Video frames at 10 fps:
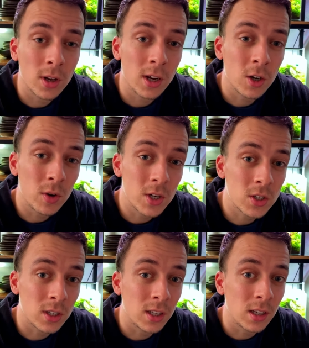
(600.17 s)
increase
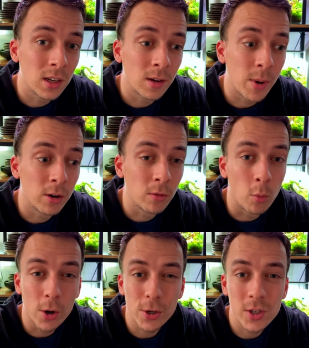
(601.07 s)
the amount of
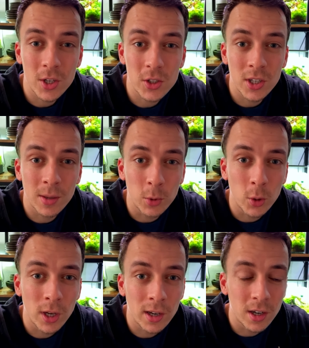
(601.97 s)
water change that I'm
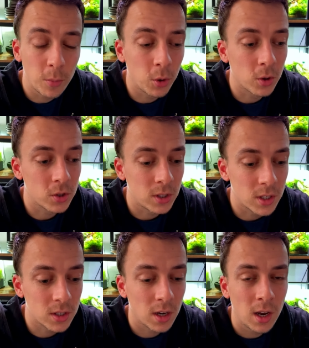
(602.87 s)
doing in here, because
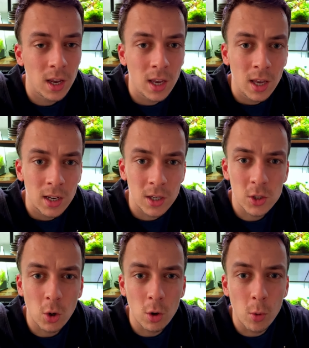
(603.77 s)
this
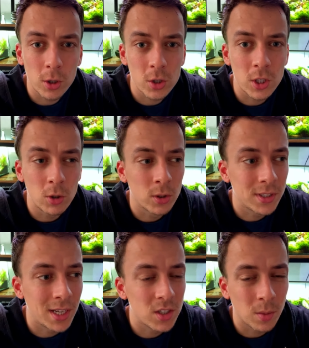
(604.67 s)
soda water still
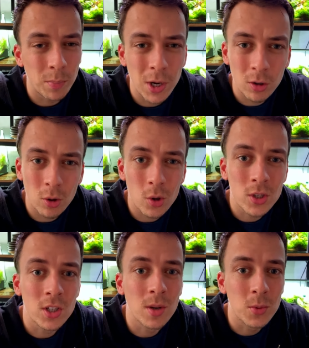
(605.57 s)
contains some minerals
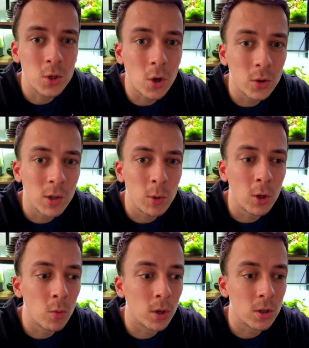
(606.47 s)
and some salt, and we
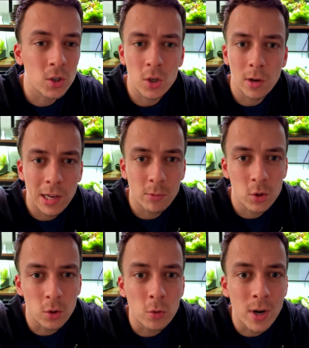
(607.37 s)
don't want the salt levels
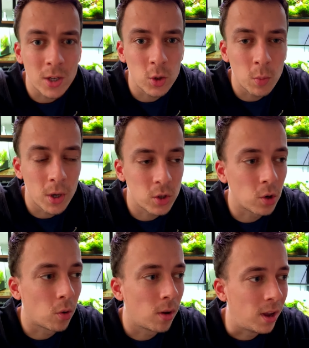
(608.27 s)
to rise too much.
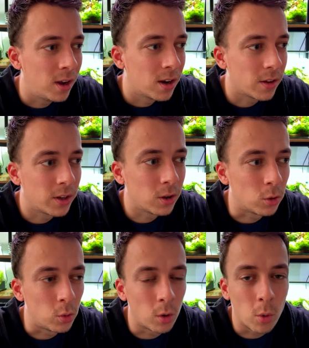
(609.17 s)
So I think I'll
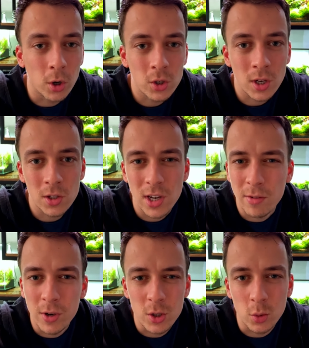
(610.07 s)
do a water change
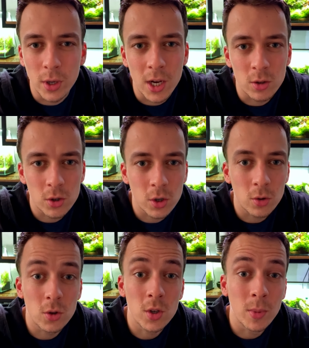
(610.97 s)
every 2 days or so,
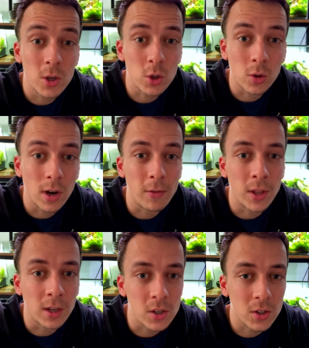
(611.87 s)
just to make sure
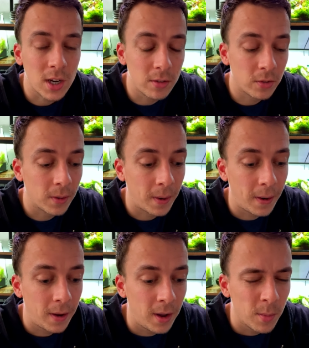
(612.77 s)
everything is safe.
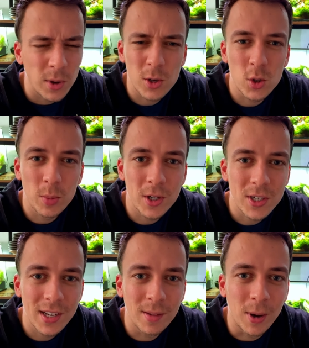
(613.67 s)
But yeah, super
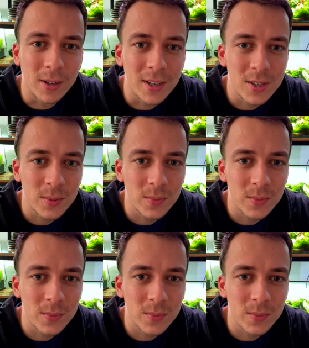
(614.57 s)
excited about this.